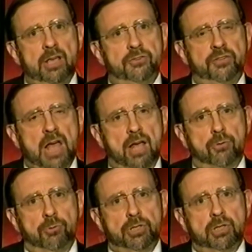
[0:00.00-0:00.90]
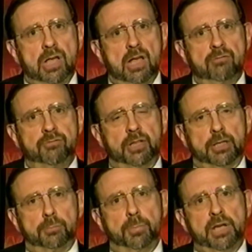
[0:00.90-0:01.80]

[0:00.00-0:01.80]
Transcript: is not a real conflict,